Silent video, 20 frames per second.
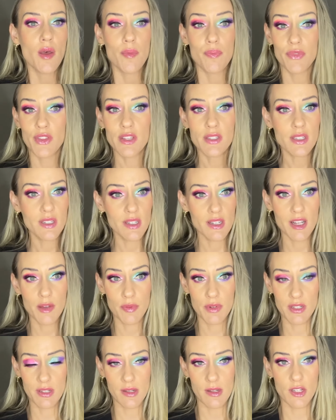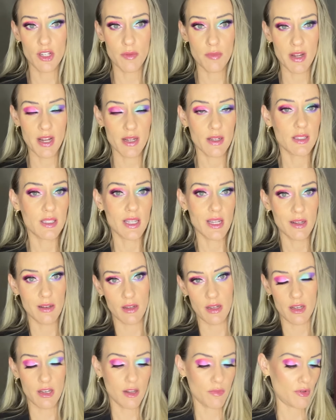This ended up in TJ Maxx and
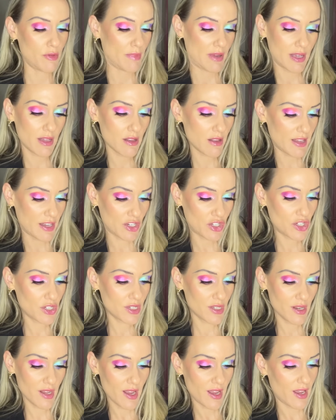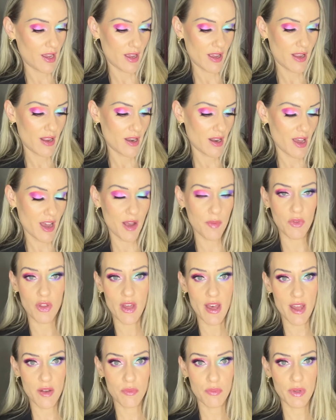ended up in my collection, and I'm
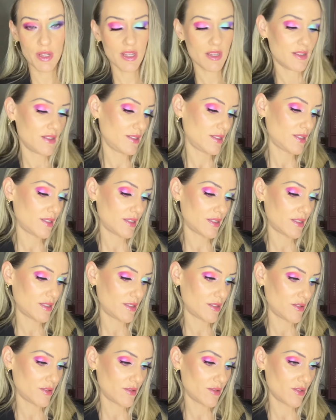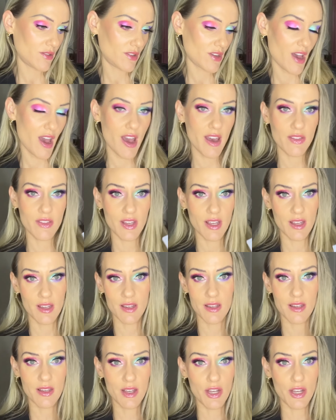glad because I think